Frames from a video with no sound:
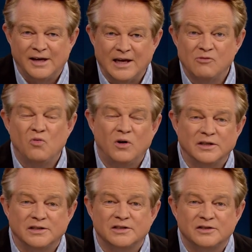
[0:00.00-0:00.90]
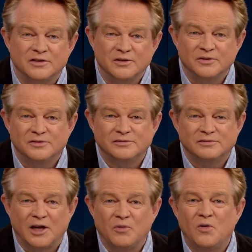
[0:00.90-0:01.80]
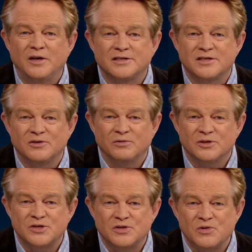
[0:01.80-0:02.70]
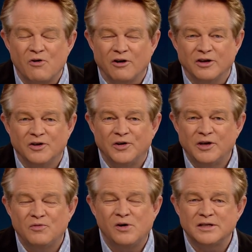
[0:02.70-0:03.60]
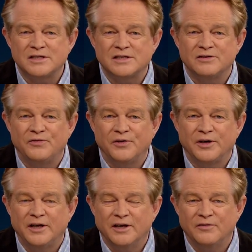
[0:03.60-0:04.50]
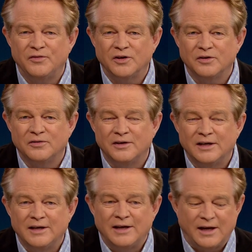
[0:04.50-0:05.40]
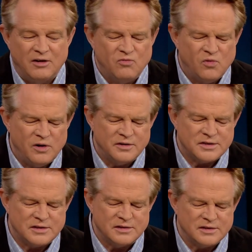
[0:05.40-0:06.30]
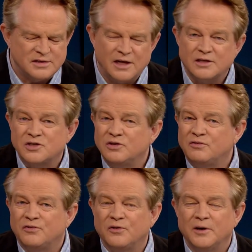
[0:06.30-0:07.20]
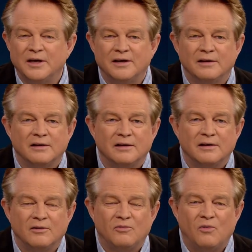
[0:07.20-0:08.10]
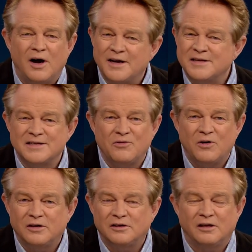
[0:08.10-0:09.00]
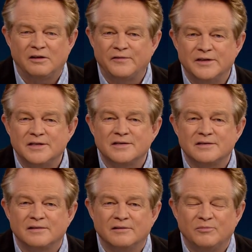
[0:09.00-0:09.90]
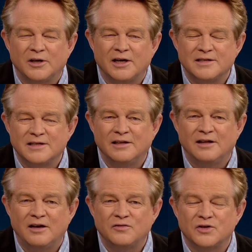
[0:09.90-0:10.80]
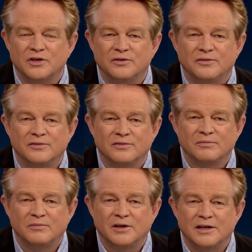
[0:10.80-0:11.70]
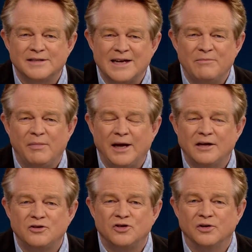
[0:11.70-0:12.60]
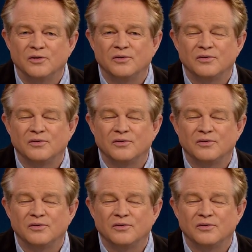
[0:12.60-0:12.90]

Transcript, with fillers: He wants to. He wants to restore you. He wants to forgive you. He wants to set you free. Why does he want all of this? Because he loves you, because he made you,